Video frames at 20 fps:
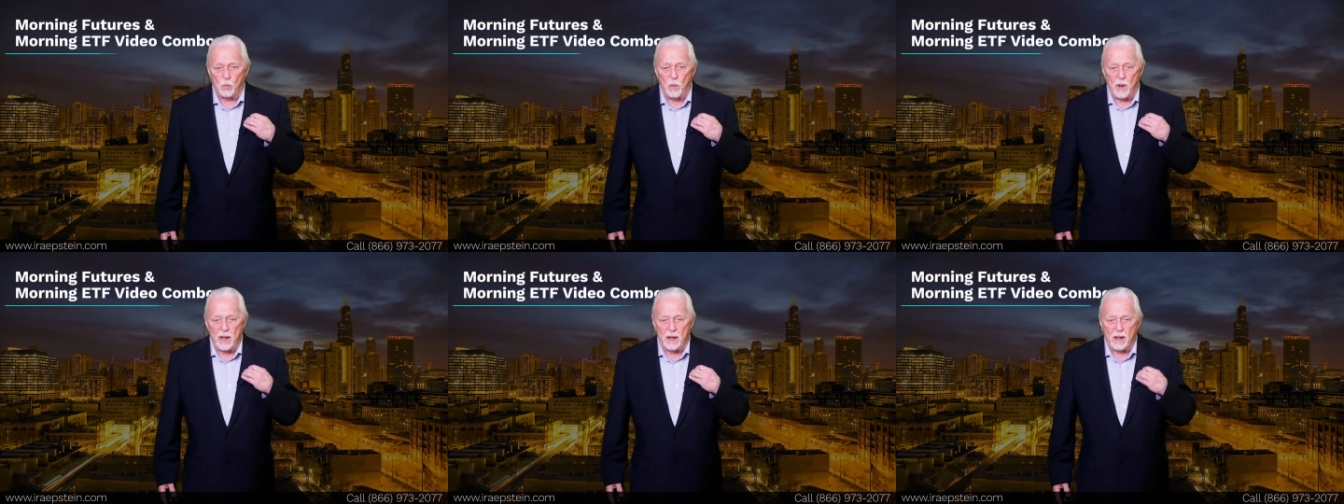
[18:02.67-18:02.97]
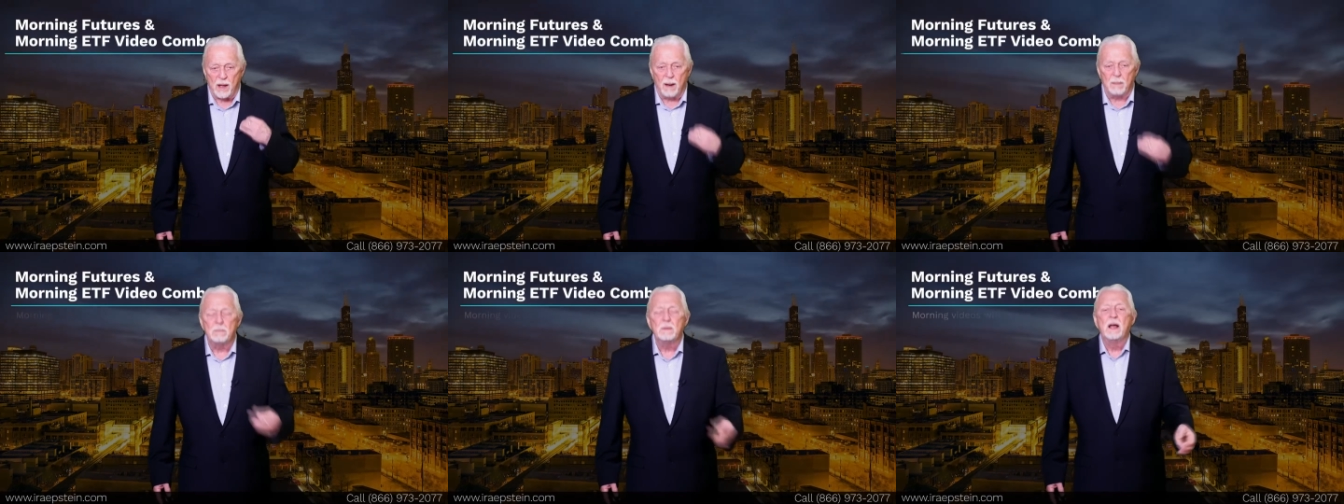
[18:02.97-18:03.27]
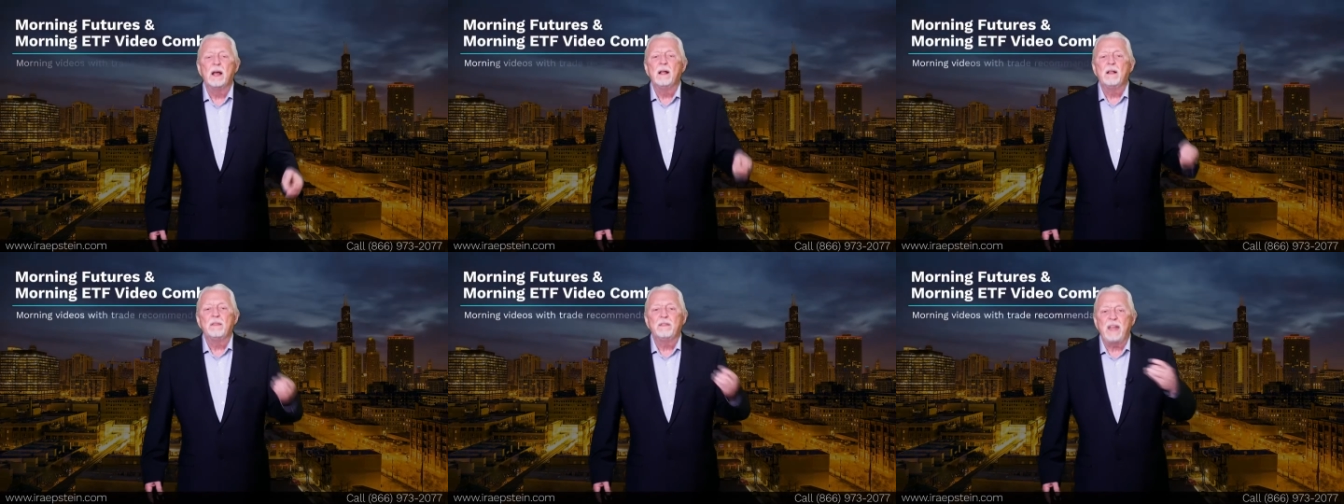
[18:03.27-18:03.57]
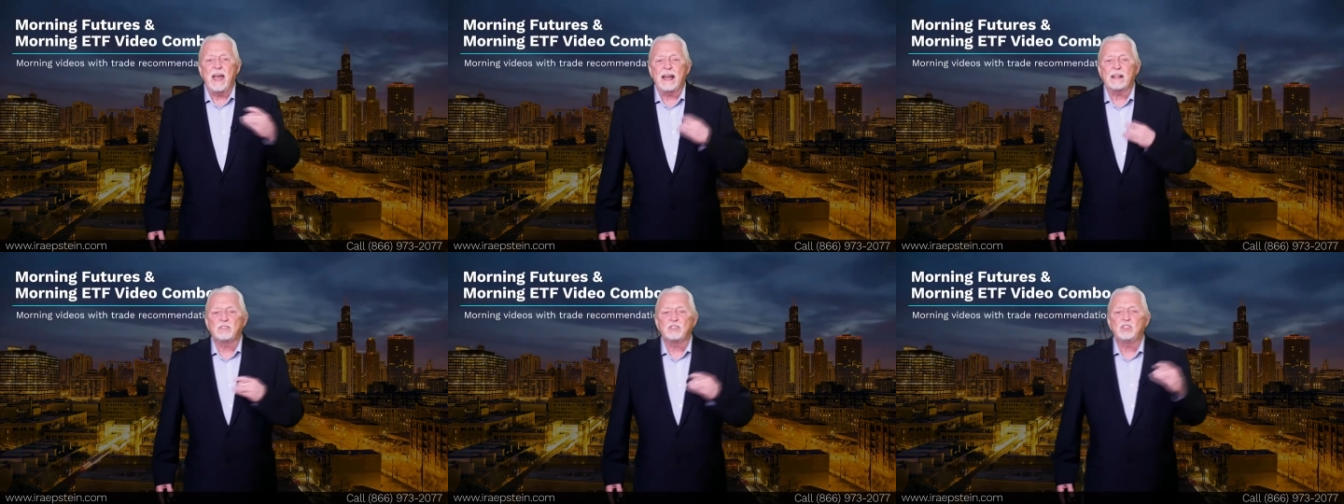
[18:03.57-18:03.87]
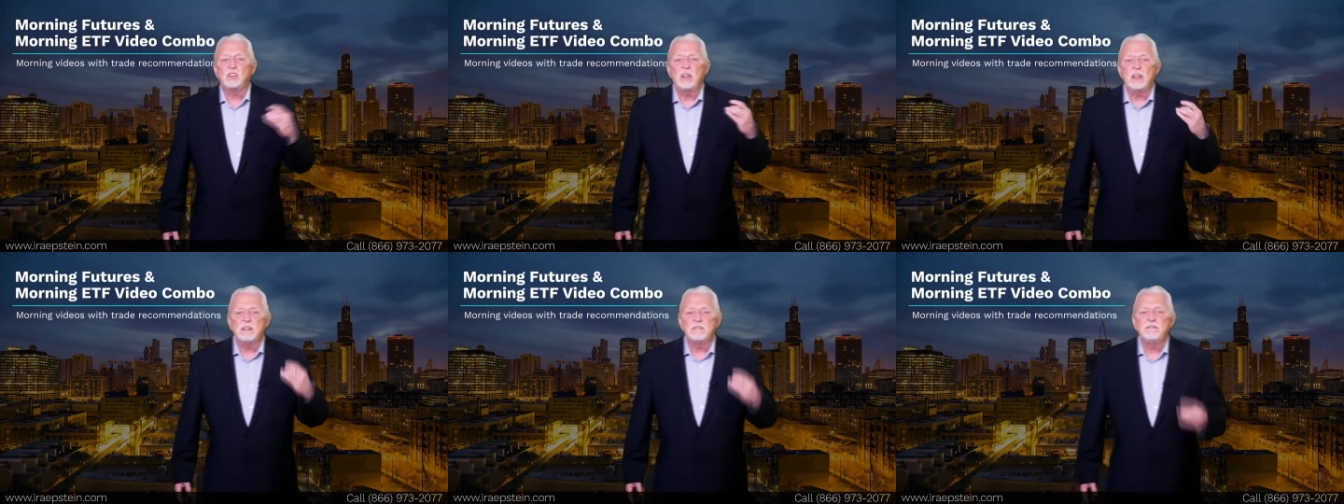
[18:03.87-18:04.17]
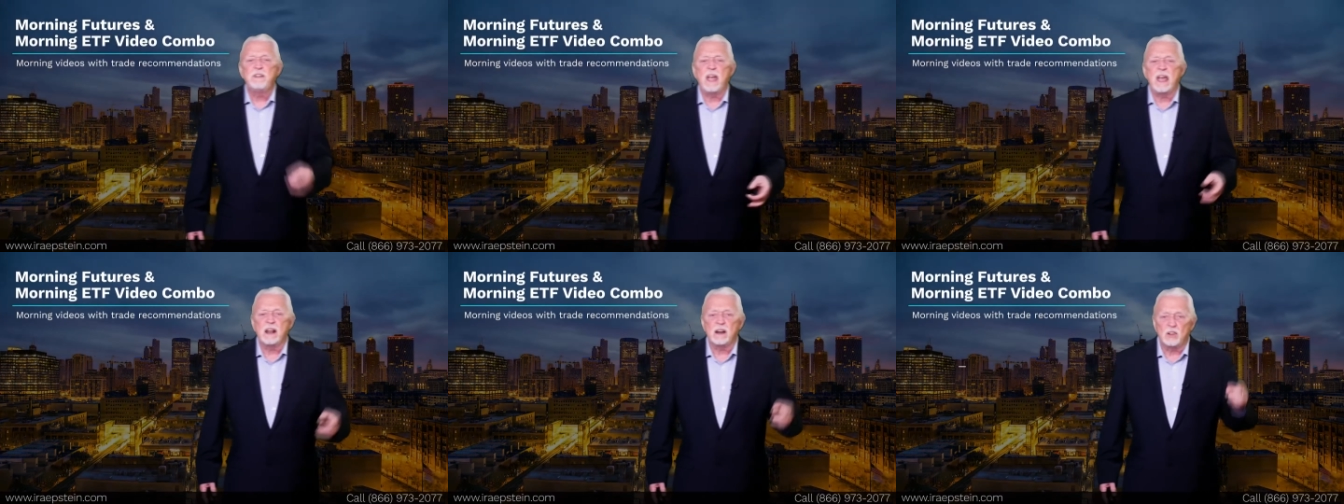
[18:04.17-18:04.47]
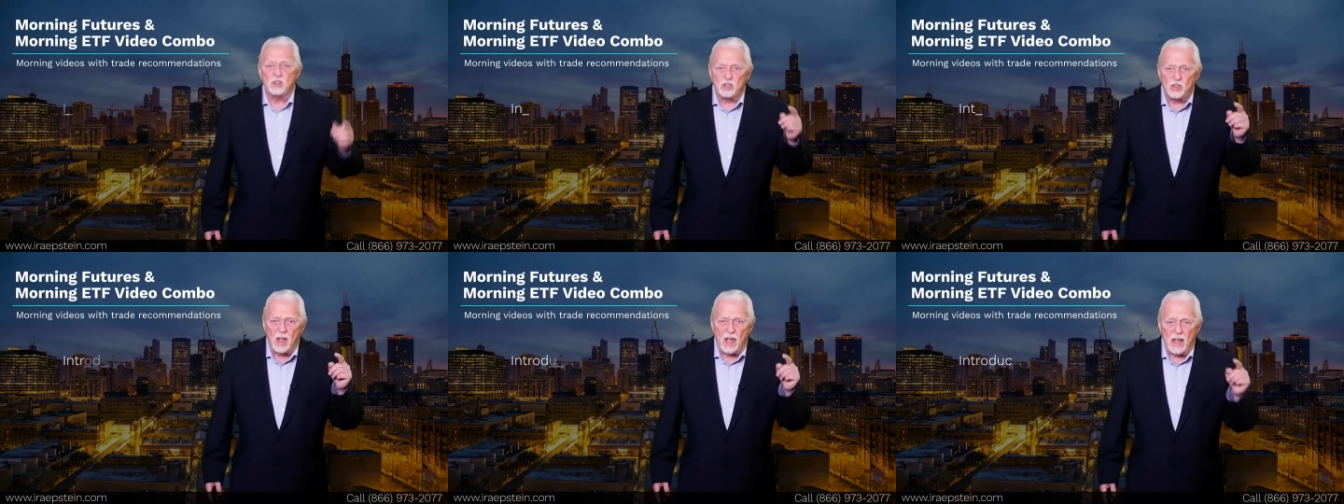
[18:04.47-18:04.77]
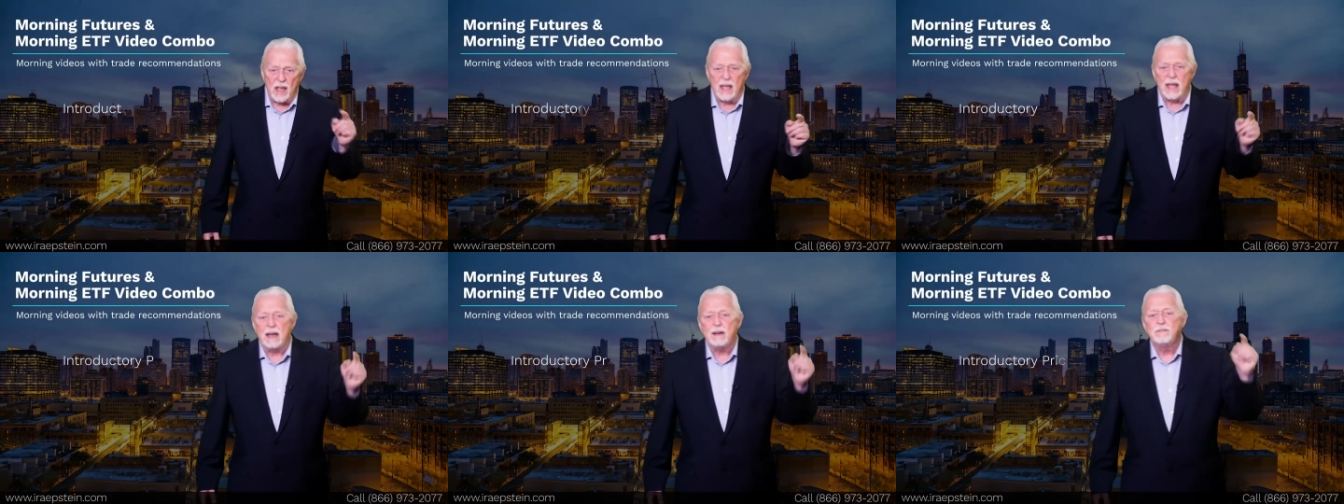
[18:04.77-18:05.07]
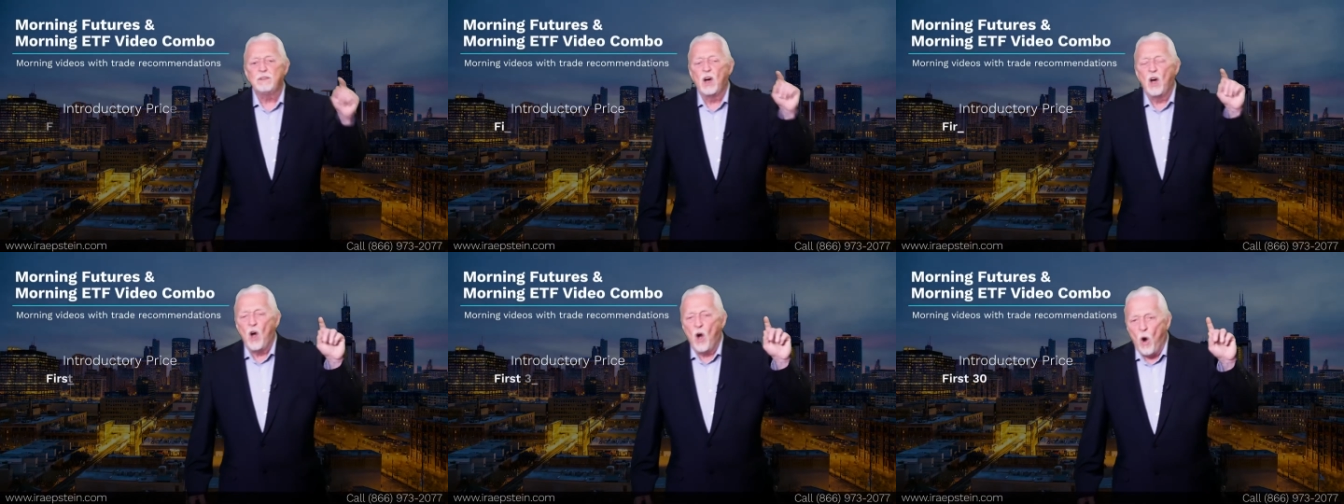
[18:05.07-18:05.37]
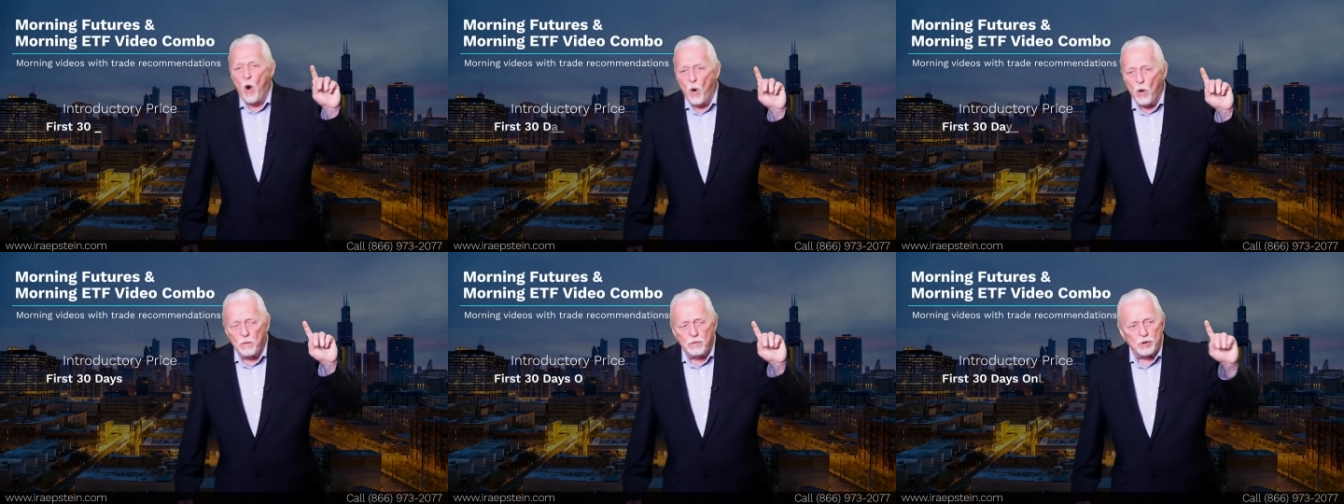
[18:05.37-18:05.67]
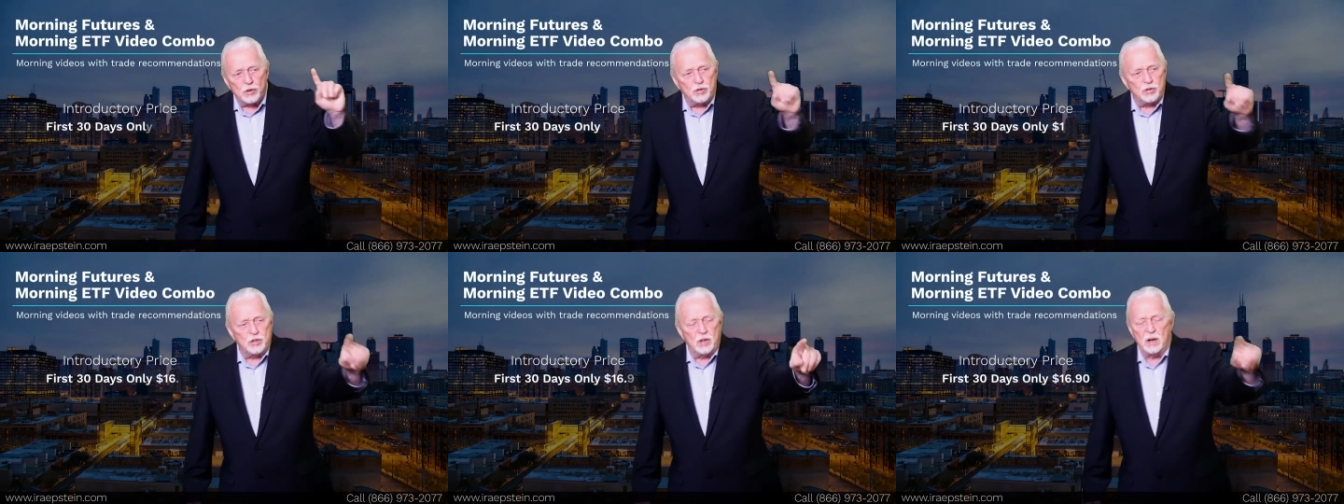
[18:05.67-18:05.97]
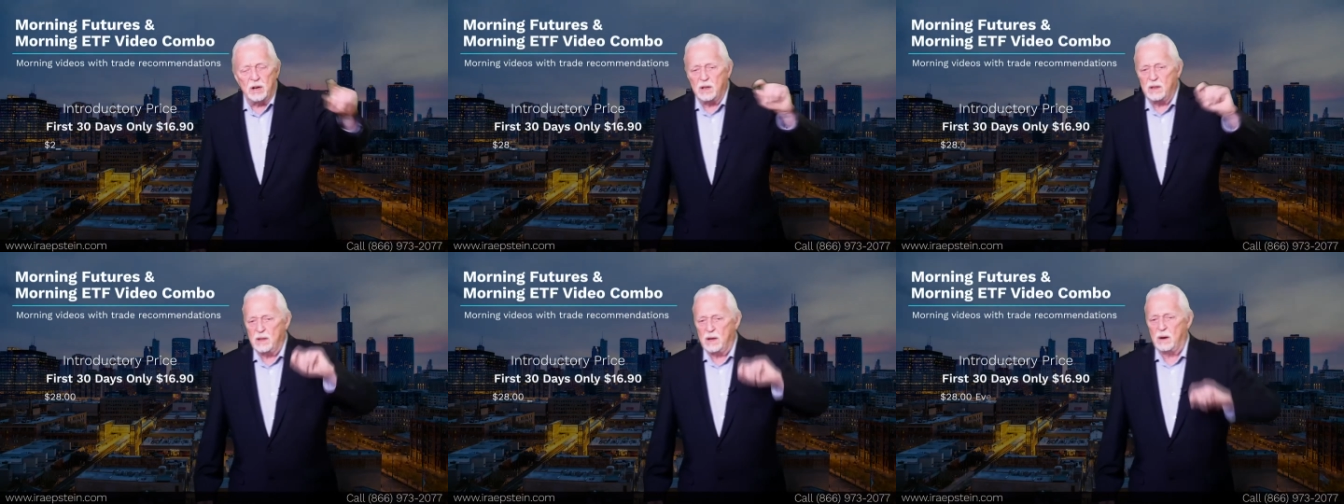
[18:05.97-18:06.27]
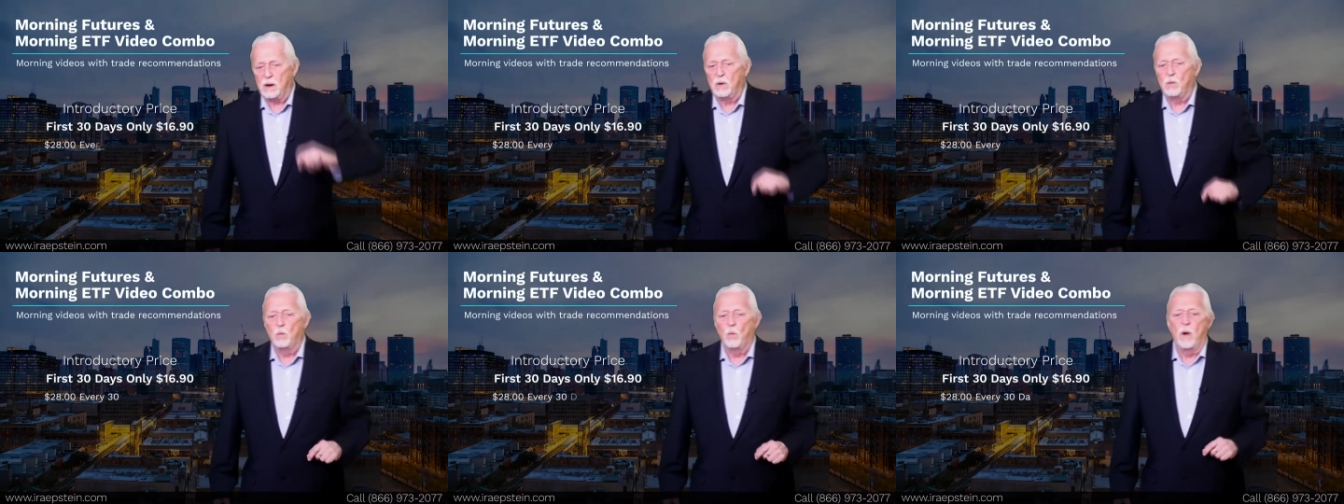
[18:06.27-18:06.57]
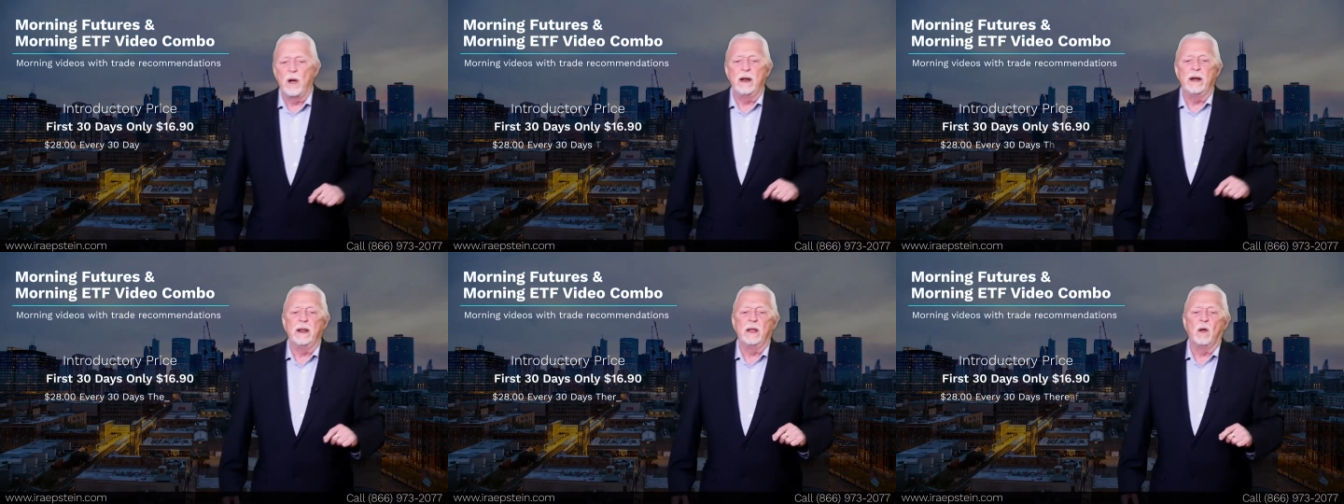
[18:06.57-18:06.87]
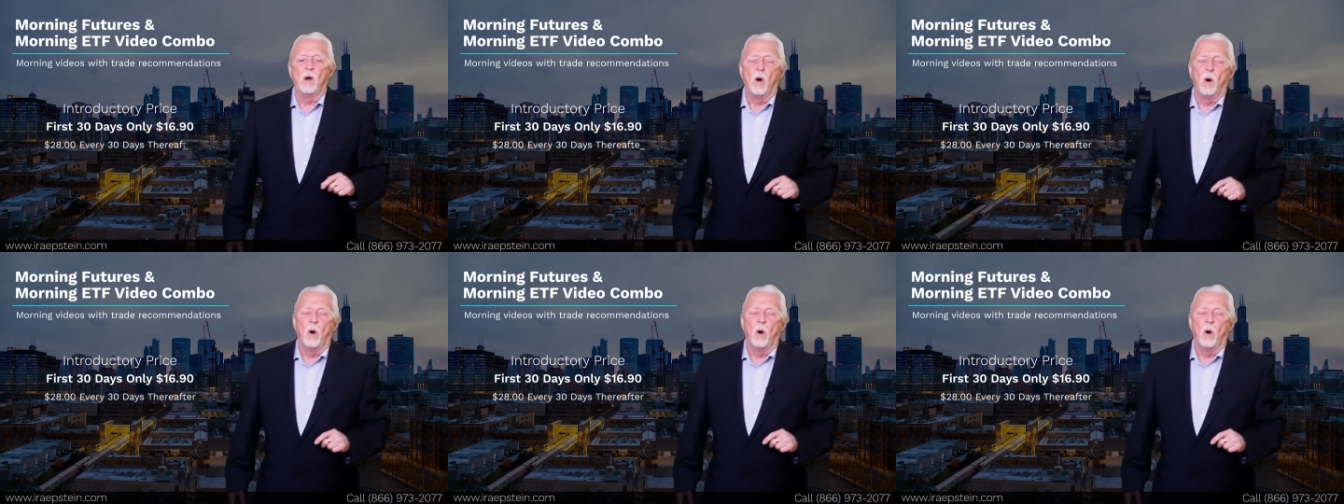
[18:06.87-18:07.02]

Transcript: wake up. That's the advantage they have over sitting there and waiting.